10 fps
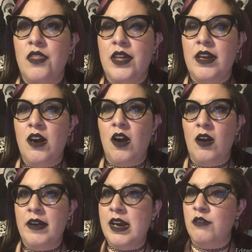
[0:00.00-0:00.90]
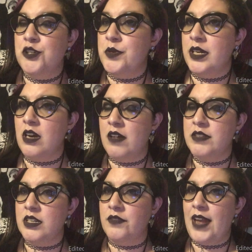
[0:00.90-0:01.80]
that are now doing goth
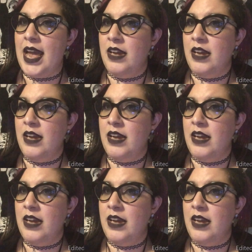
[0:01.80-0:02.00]
stuff